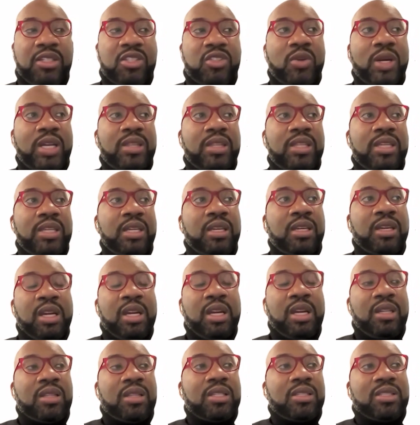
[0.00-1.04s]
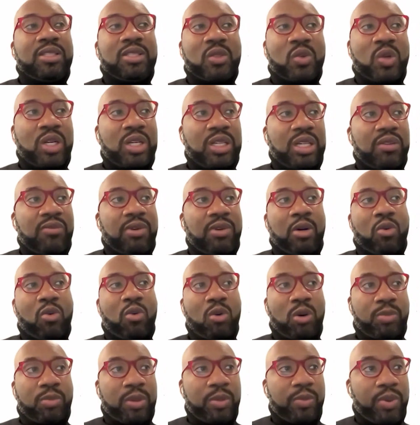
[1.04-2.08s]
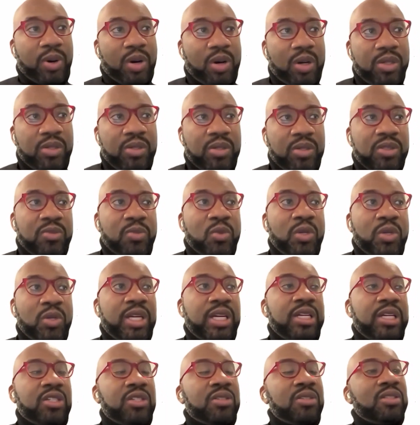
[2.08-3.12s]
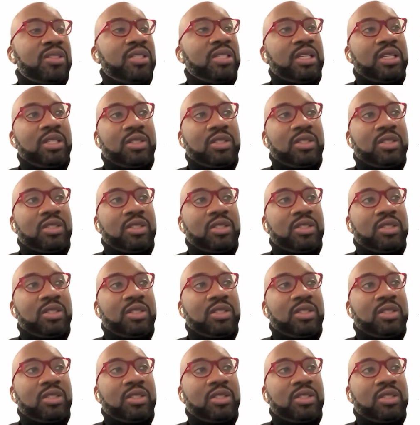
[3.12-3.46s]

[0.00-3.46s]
So I think this is going to give our corporate partners more agency.